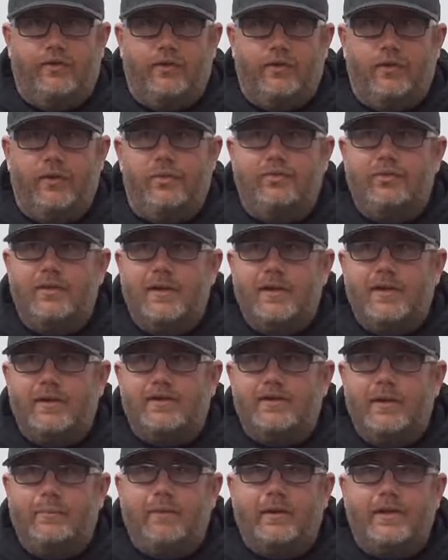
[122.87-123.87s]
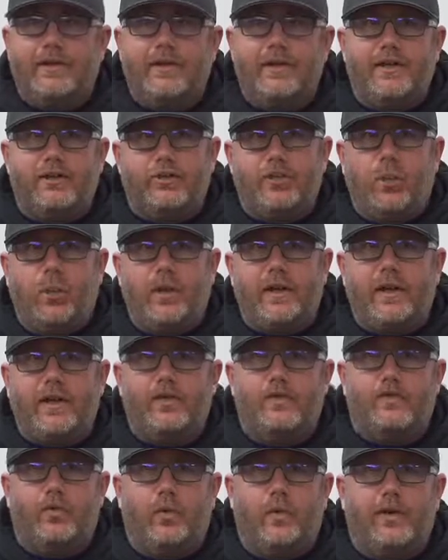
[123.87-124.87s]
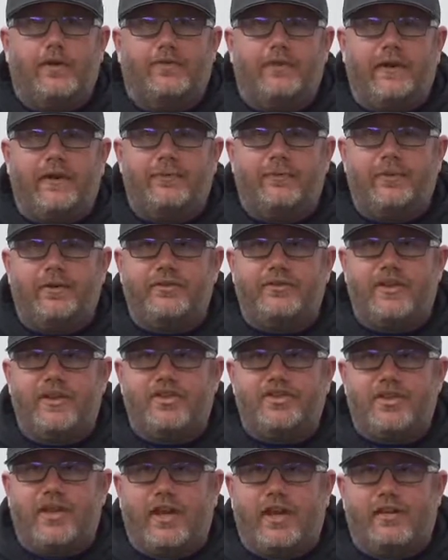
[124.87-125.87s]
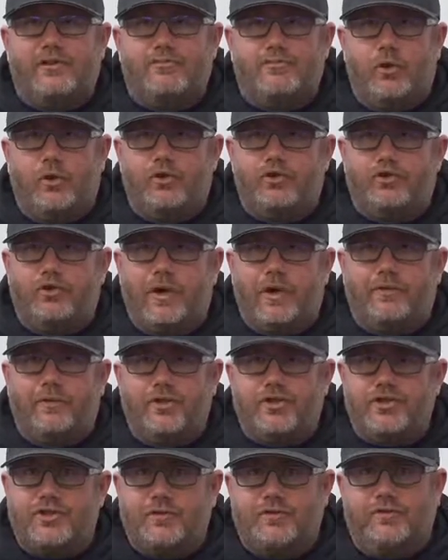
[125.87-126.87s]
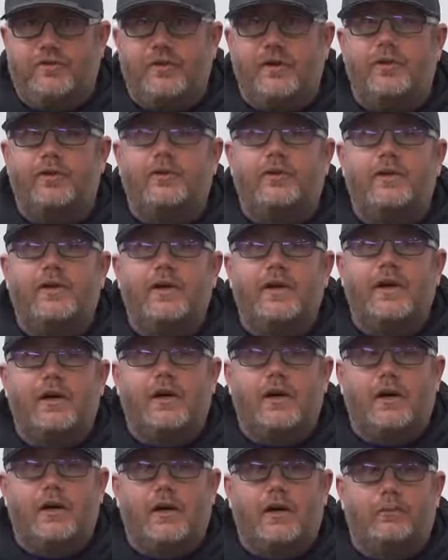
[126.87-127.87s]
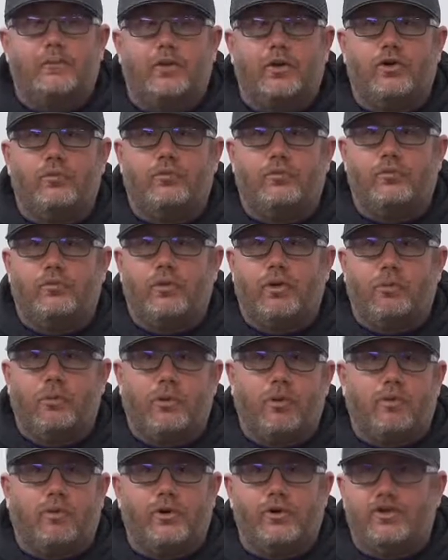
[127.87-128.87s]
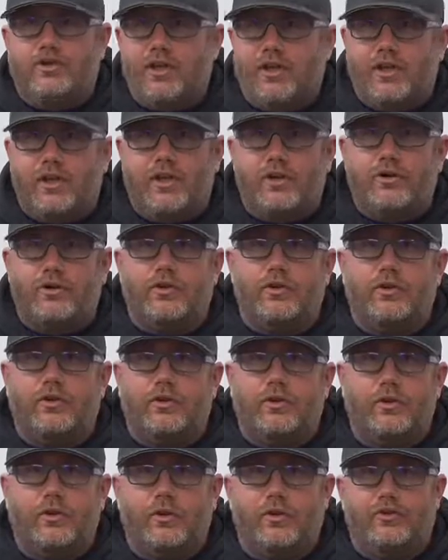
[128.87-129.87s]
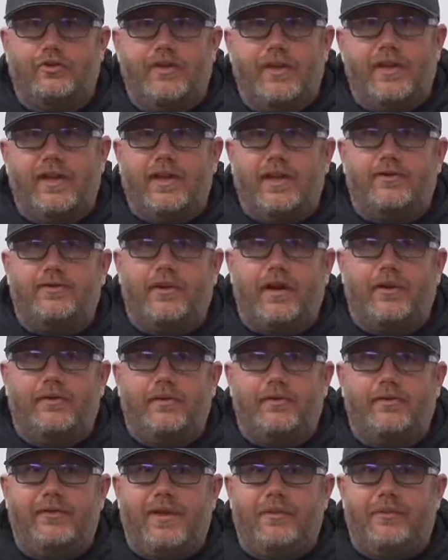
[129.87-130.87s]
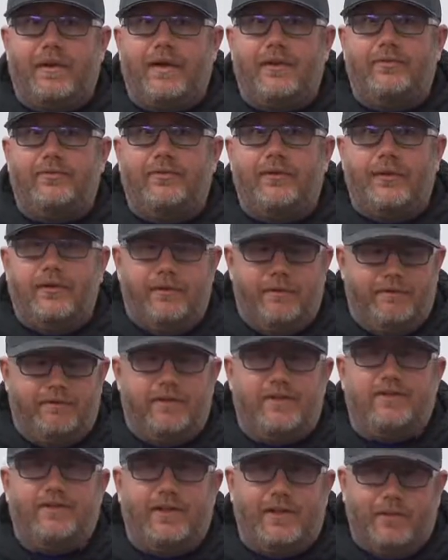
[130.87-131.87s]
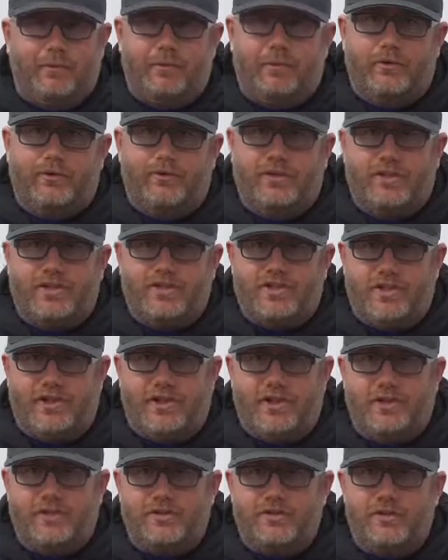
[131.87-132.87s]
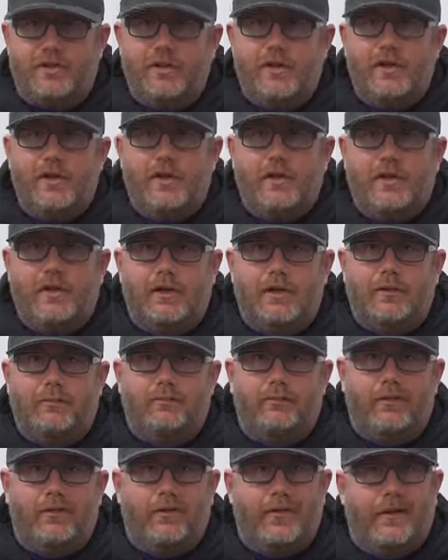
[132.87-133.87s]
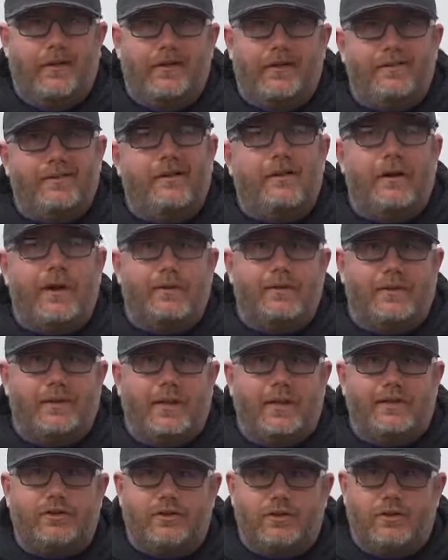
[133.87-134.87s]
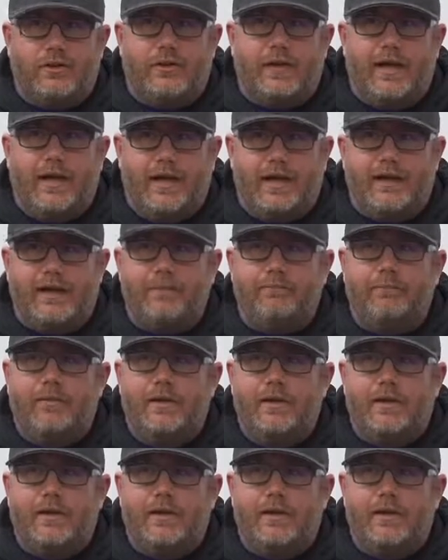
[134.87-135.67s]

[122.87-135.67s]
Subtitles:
So typically a 20 to 25% change most drivers should feel. Your more particular or finicky drivers, they might feel a 15% change. So that's how I would like to look at it.